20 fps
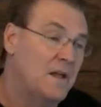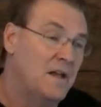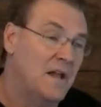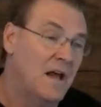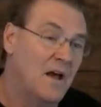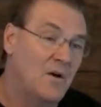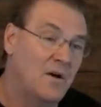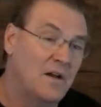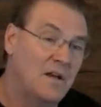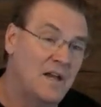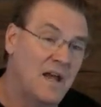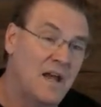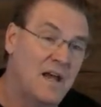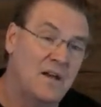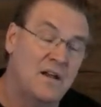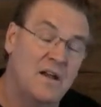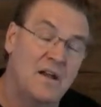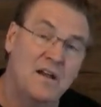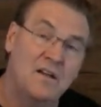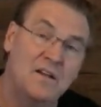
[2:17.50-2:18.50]
Now
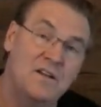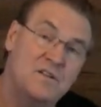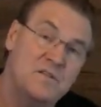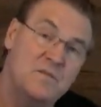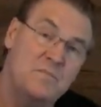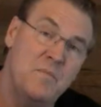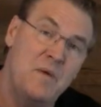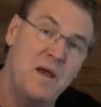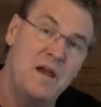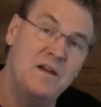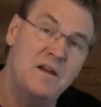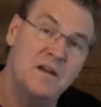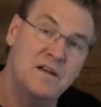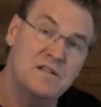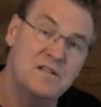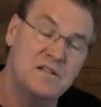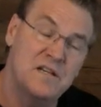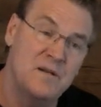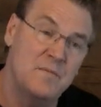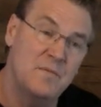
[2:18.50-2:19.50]
again, this may
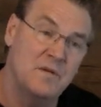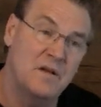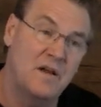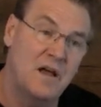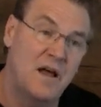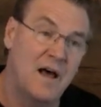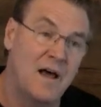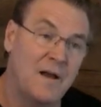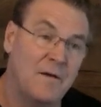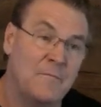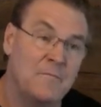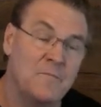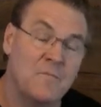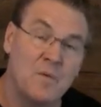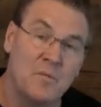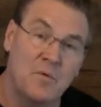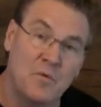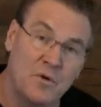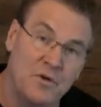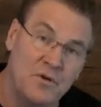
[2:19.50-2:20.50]
not seem a lot,
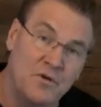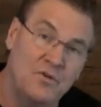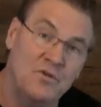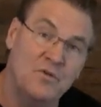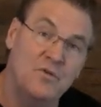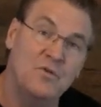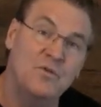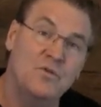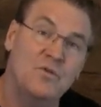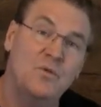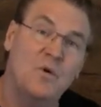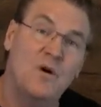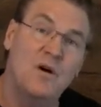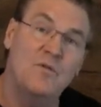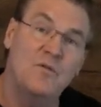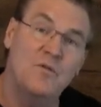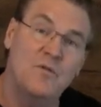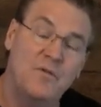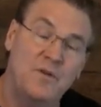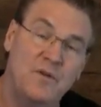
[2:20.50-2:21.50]
but when you're doing
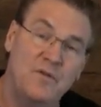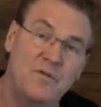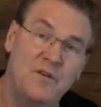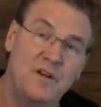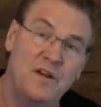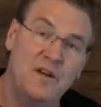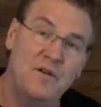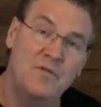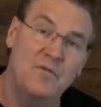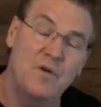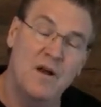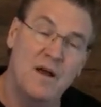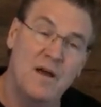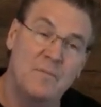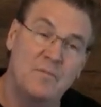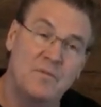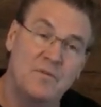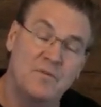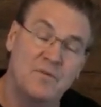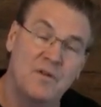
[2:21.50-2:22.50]
12 or 15
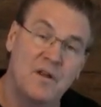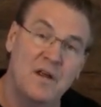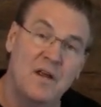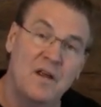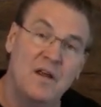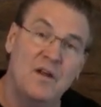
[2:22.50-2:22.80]
reps,